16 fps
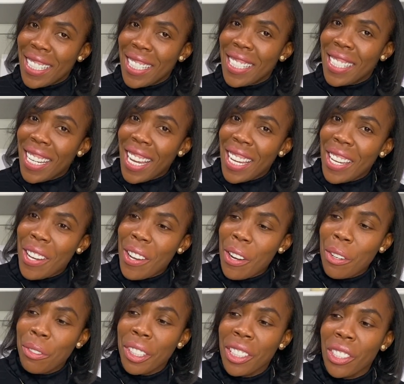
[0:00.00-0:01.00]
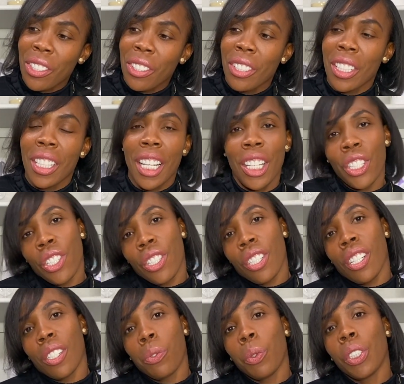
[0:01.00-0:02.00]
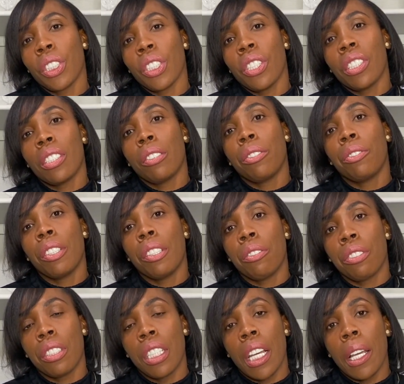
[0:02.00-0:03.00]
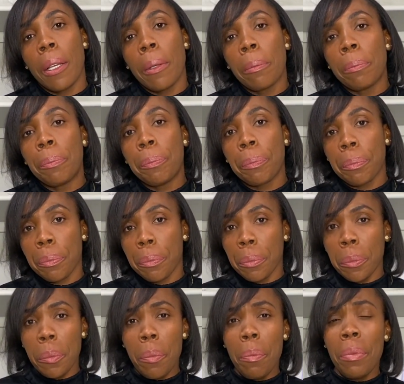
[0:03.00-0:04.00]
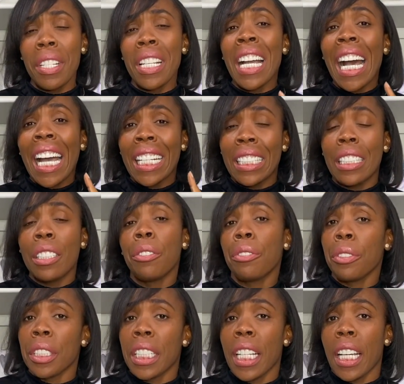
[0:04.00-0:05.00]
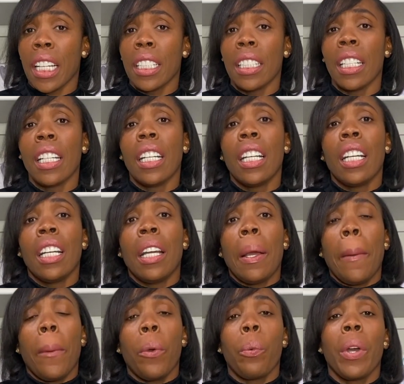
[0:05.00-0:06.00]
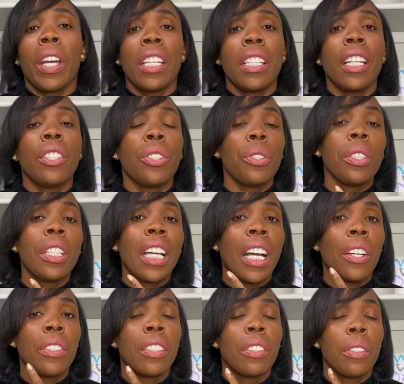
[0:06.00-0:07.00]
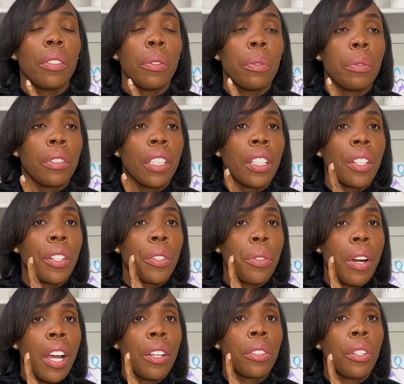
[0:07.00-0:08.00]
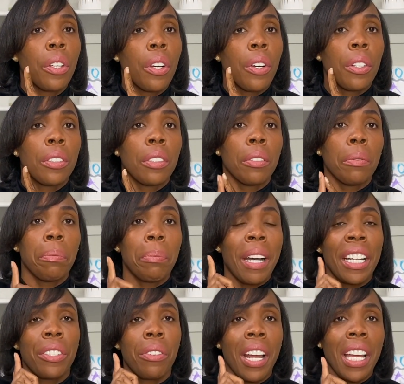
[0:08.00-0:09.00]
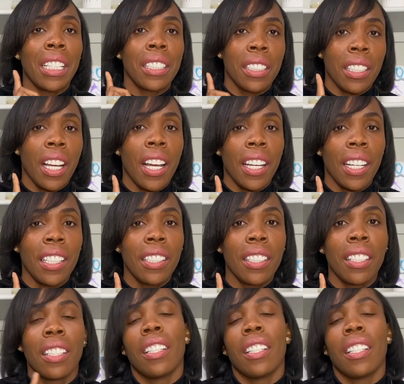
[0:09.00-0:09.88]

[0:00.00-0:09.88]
the day of installation was on the fifth day. I did forget when they took out the crown on my right side